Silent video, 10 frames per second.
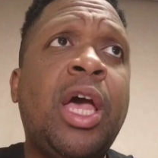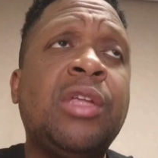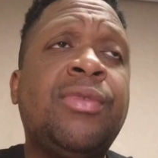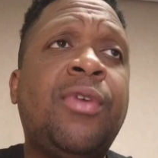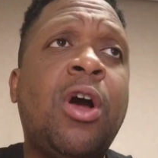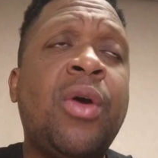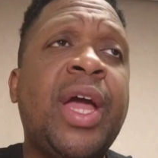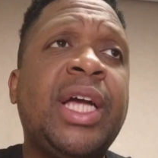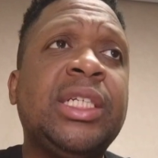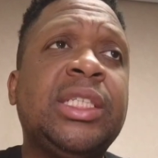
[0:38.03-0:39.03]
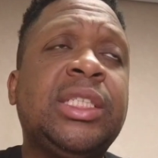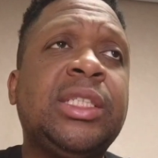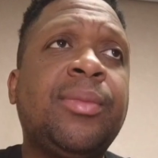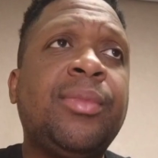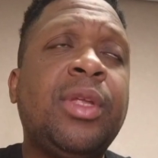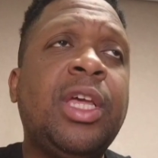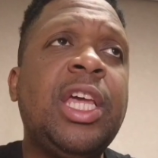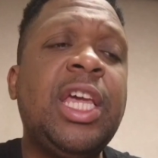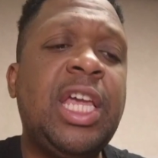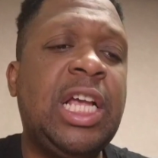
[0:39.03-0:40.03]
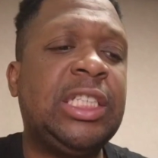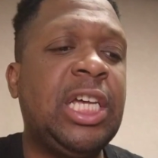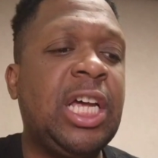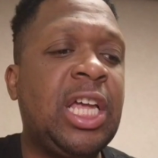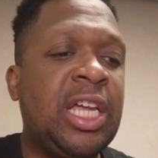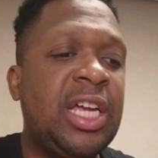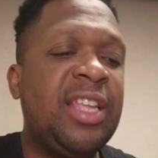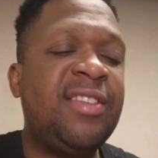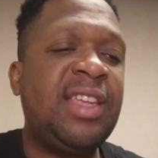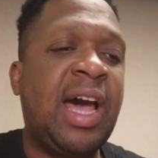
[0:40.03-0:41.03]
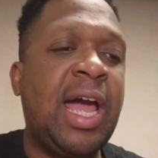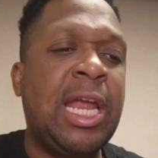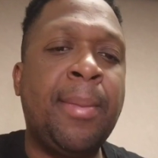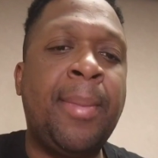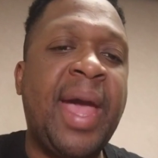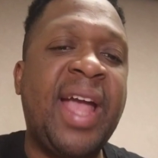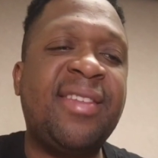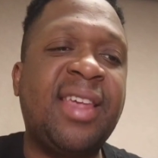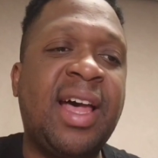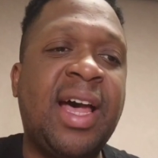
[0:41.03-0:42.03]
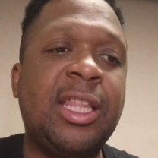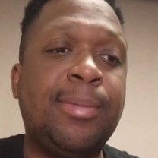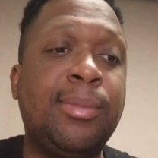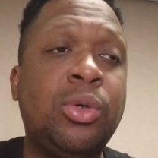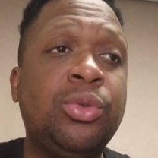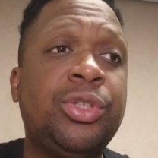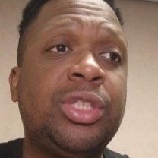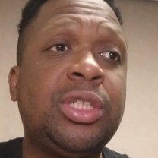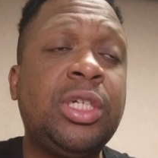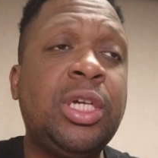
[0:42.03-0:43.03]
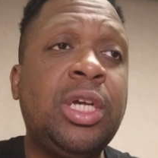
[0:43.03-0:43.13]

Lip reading: as far as it's a good side and a bad side. The most